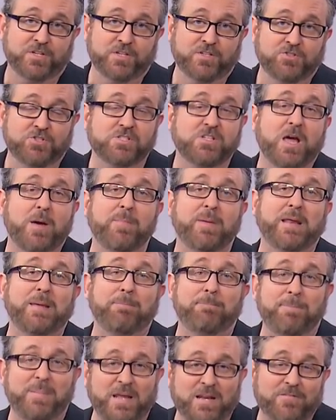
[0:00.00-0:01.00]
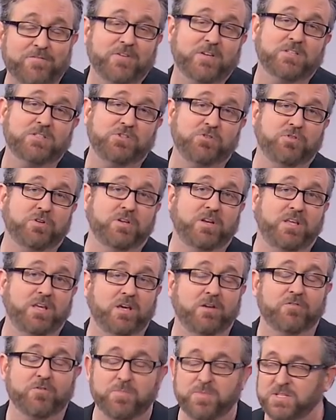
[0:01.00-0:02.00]
just how many benefits you could
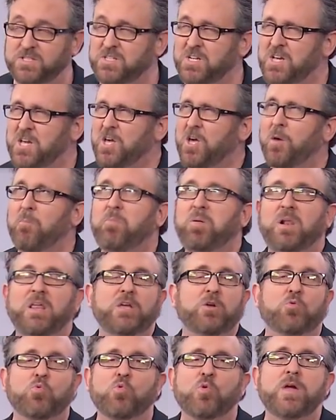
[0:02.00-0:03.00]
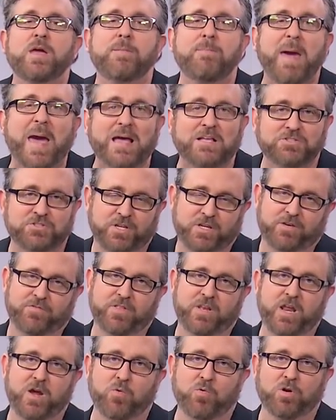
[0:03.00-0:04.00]
get from this complete reimagining of the
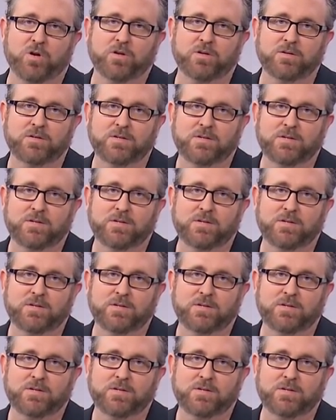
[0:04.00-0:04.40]
network.